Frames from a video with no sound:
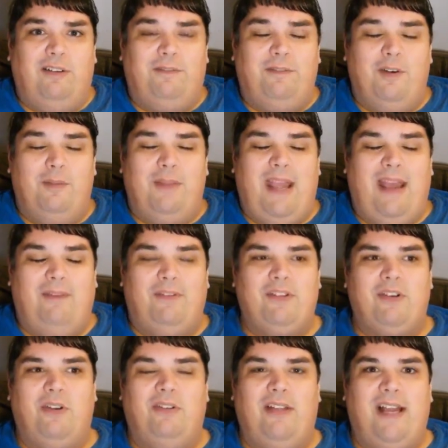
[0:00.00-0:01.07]
from
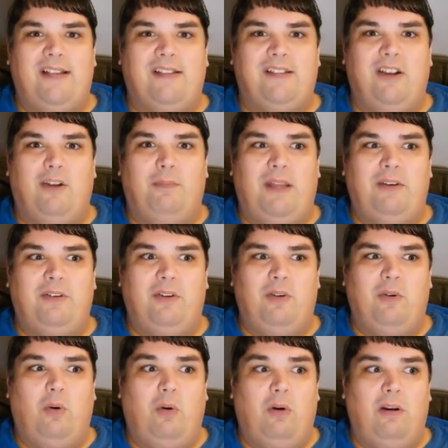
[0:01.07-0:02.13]
Avatar The Last Airbender
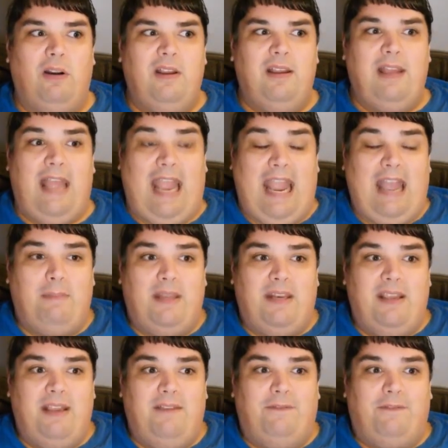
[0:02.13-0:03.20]
or
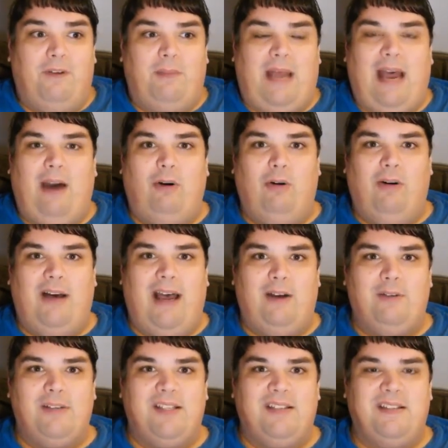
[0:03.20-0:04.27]
Amity from Owl
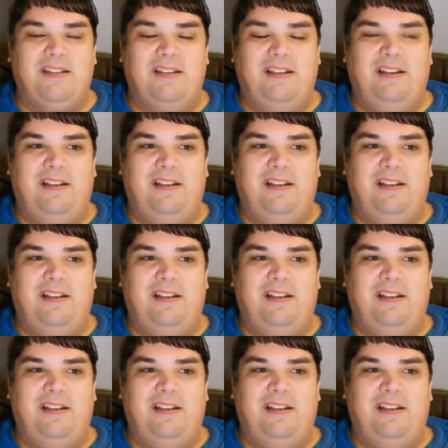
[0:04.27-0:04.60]
House.